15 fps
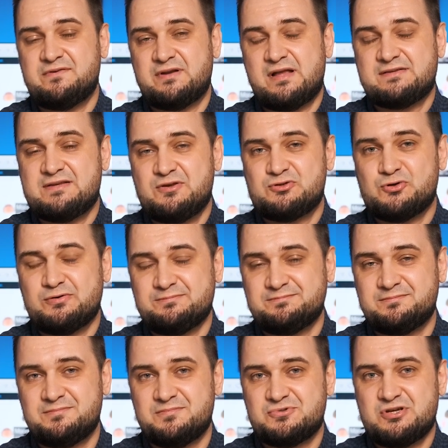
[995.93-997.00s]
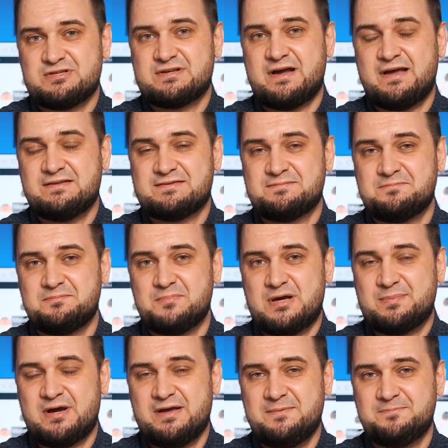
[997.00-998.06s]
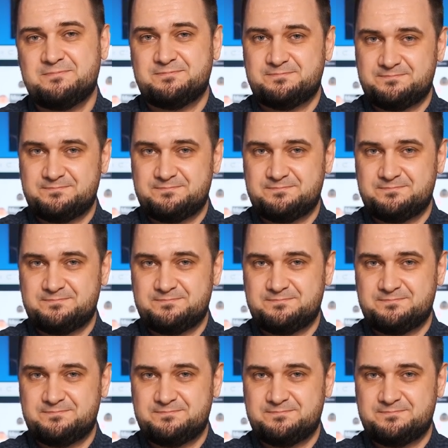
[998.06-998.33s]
and I'll see you soon. Cheers guys, bye bye.